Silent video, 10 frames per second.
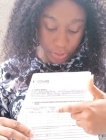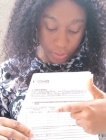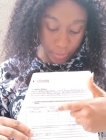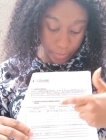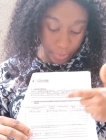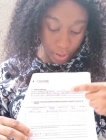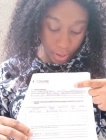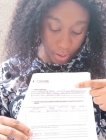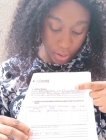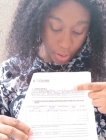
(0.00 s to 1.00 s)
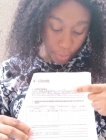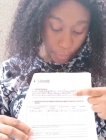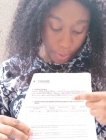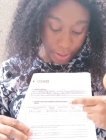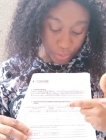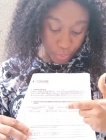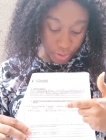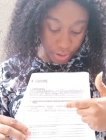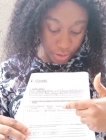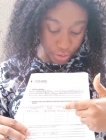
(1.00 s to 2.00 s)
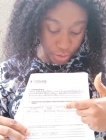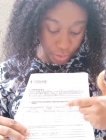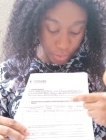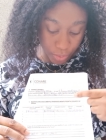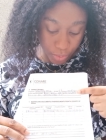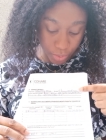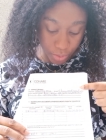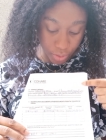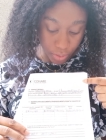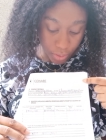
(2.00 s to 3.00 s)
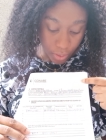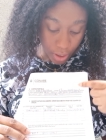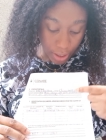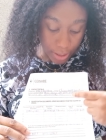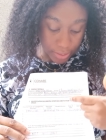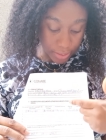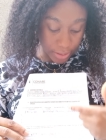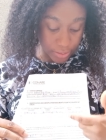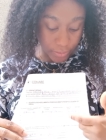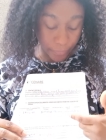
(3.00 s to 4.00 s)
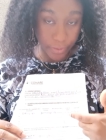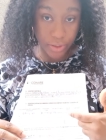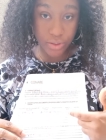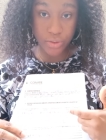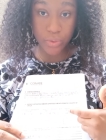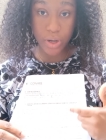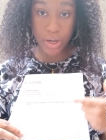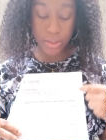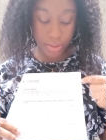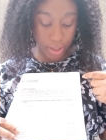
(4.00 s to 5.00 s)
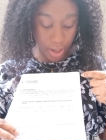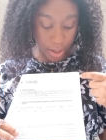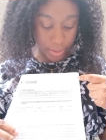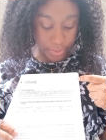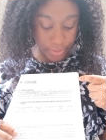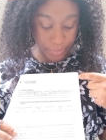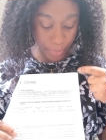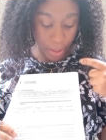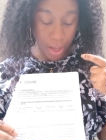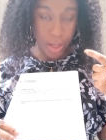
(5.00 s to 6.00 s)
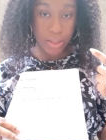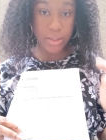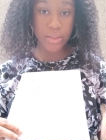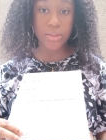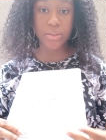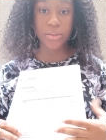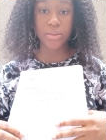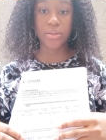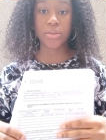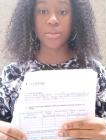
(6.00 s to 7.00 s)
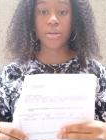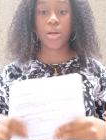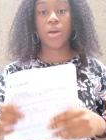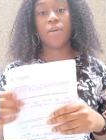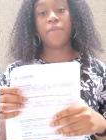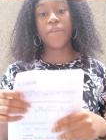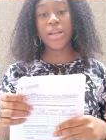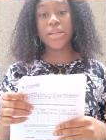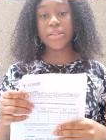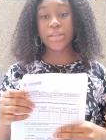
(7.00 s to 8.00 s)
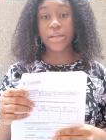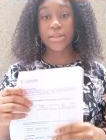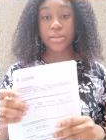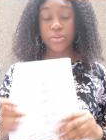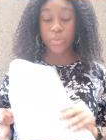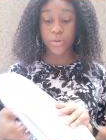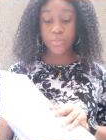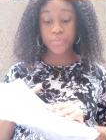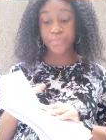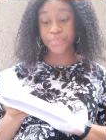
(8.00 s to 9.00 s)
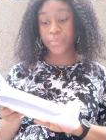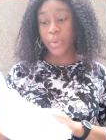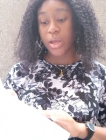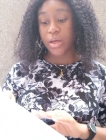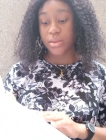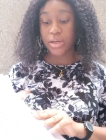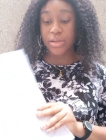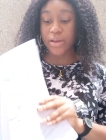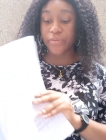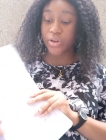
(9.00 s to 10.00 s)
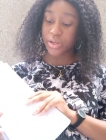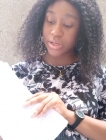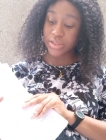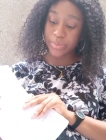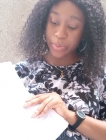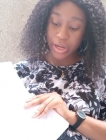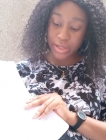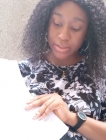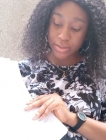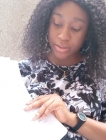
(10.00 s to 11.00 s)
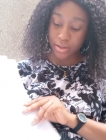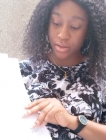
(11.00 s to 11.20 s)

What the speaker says: number, where it was issued, and the date of issuance, and the valid date as well. Then every other space,